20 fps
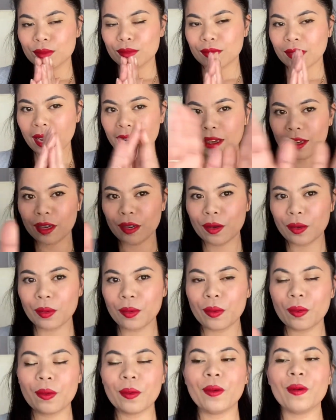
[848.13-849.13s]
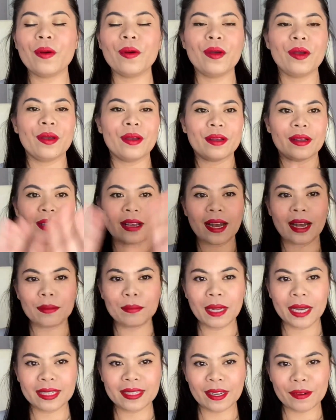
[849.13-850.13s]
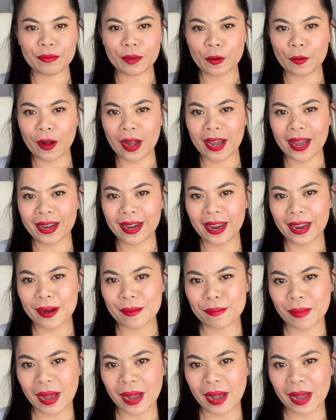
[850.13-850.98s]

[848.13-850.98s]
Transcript: Thank you. God bless everyone, and